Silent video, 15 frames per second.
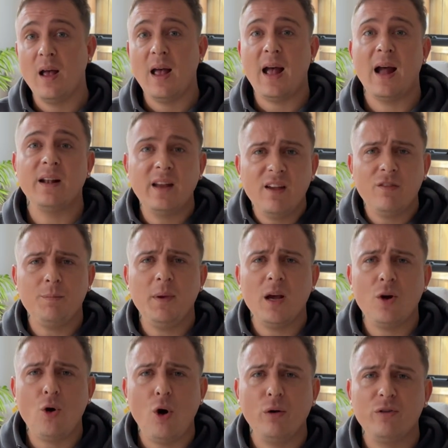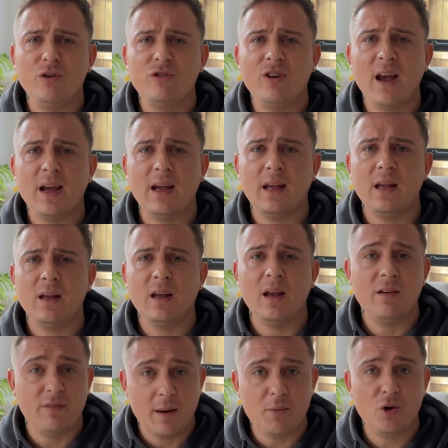and gives me a call to check
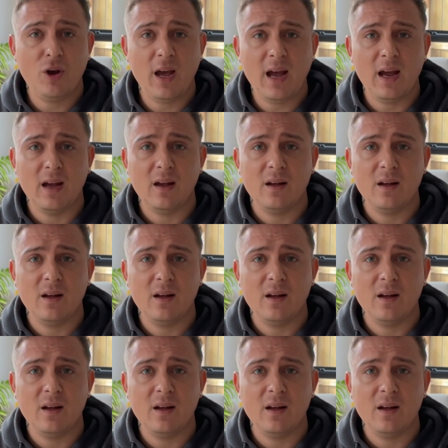if I'm okay.